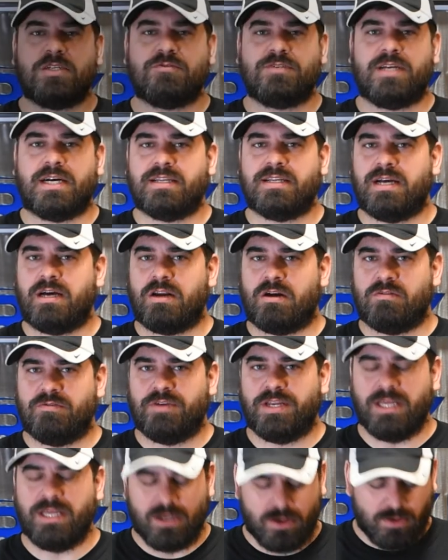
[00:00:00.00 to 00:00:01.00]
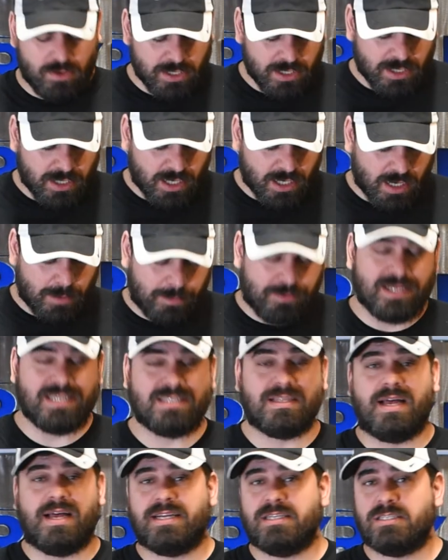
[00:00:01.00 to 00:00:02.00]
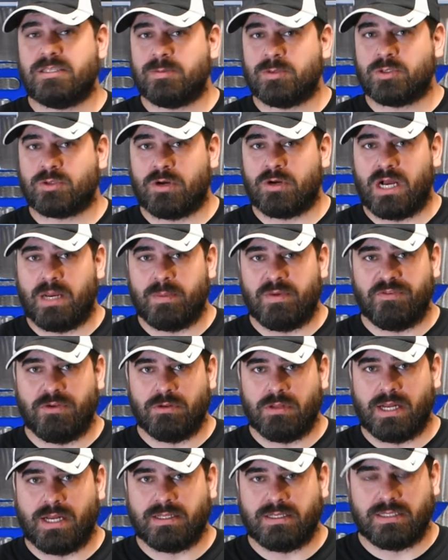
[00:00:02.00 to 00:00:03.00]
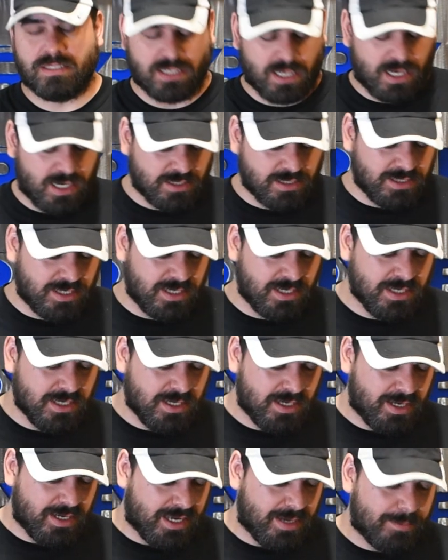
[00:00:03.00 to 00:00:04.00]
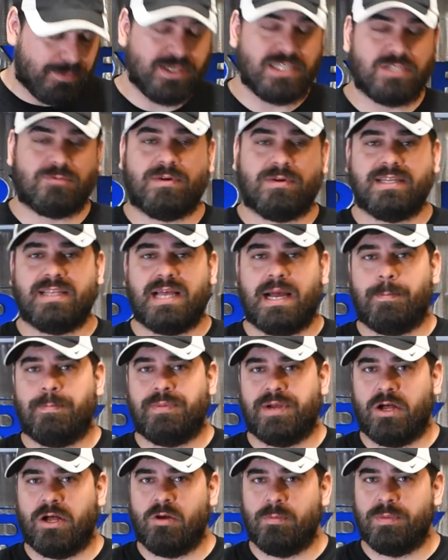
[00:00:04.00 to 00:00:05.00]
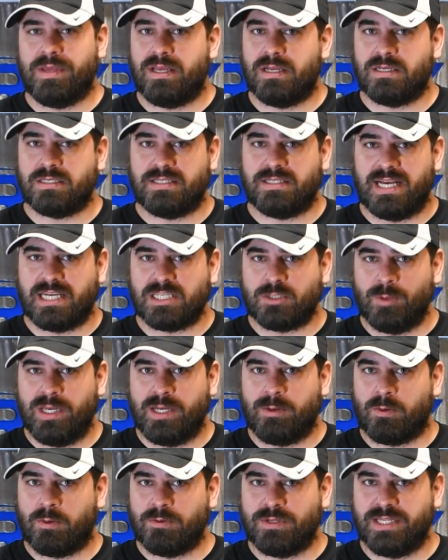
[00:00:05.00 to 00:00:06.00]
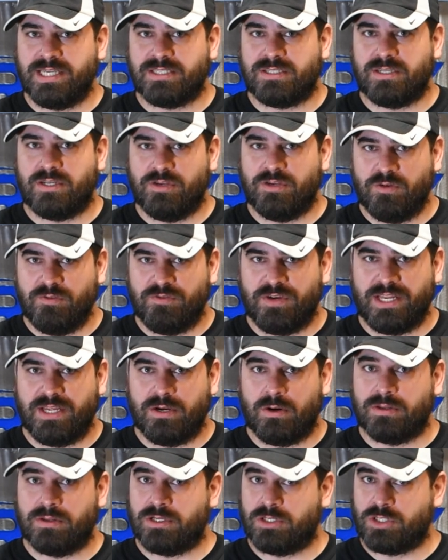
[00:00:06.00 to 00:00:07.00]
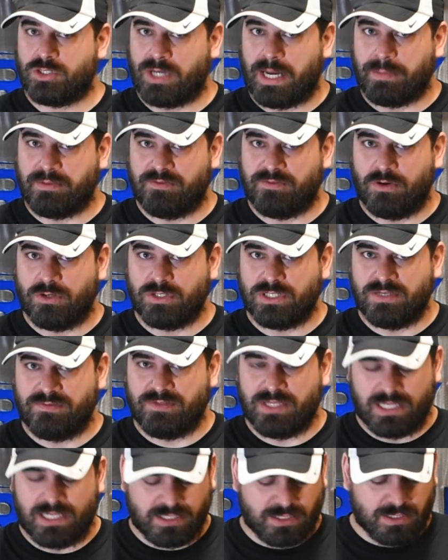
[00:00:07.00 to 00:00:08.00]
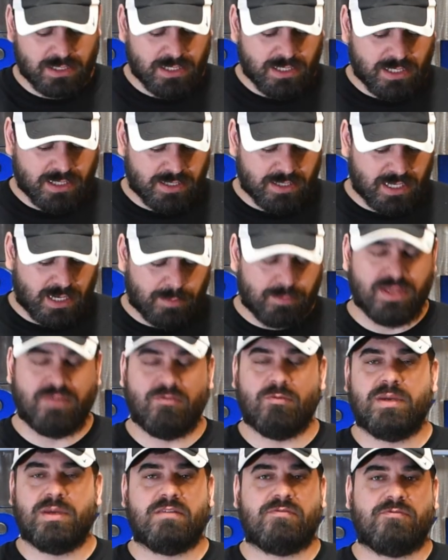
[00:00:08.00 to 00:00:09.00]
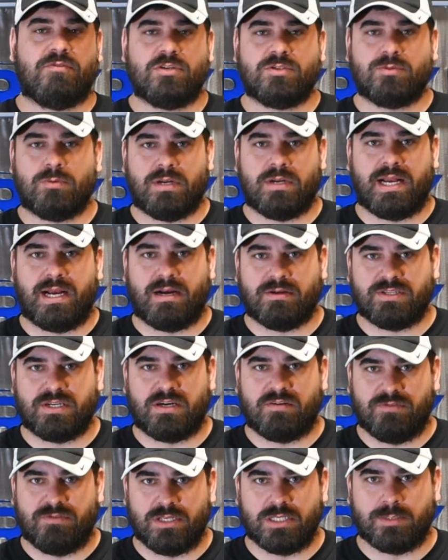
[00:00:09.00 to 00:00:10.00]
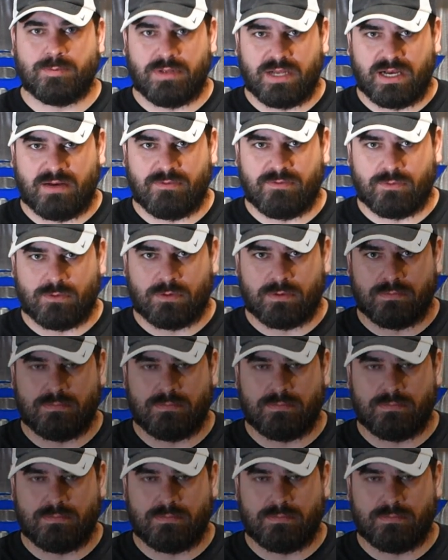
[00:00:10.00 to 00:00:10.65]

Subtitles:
for checking out our video. Please like and subscribe if you like this content, and please ring that bell because next week we're releasing a new video on the strapped version of this that I believe will be the first one out there for this platform.